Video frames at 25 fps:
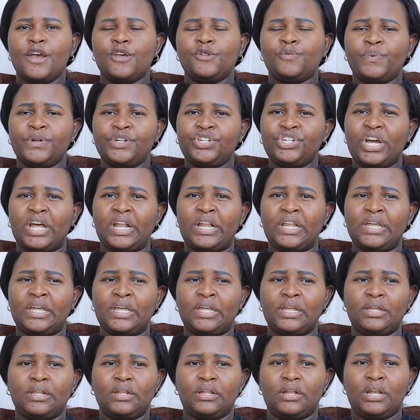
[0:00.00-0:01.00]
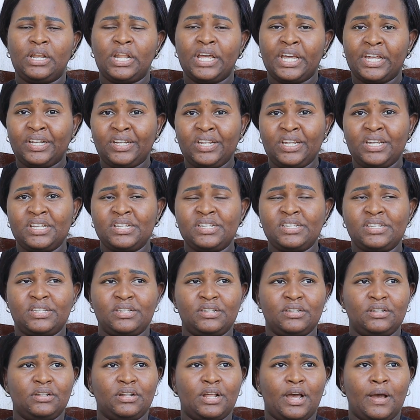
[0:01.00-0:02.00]
especially
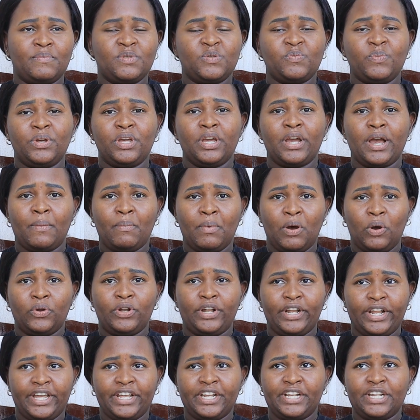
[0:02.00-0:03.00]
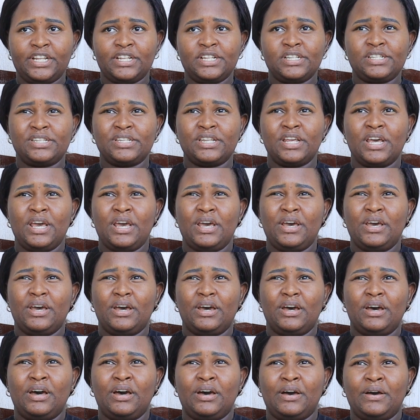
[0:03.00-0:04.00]
ladies. I'm speaking about ladies.
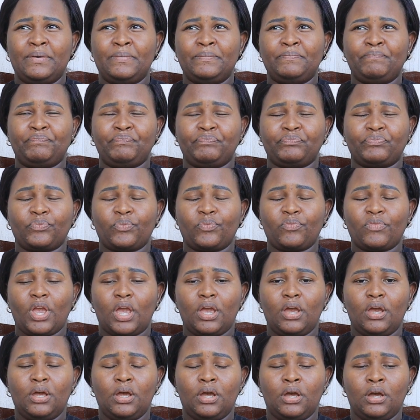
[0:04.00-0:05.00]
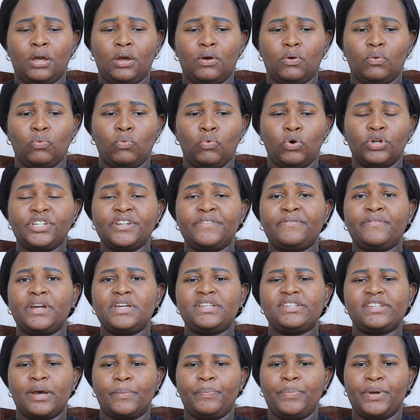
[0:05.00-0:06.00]
Whatever
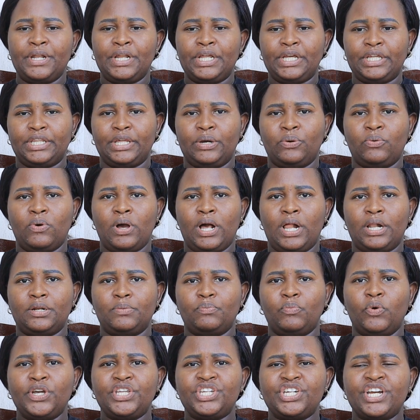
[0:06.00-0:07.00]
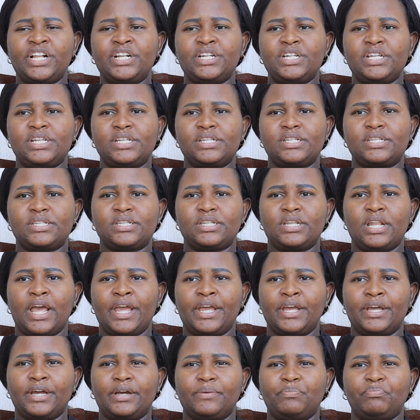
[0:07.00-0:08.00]
is happening in the world, Boychild is
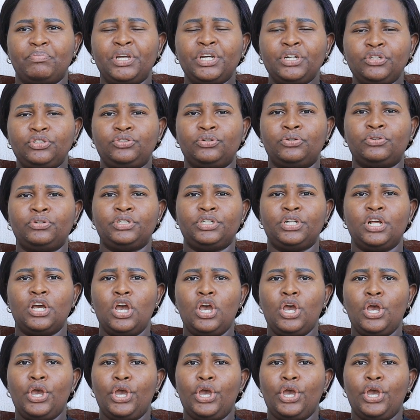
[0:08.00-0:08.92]
like being told,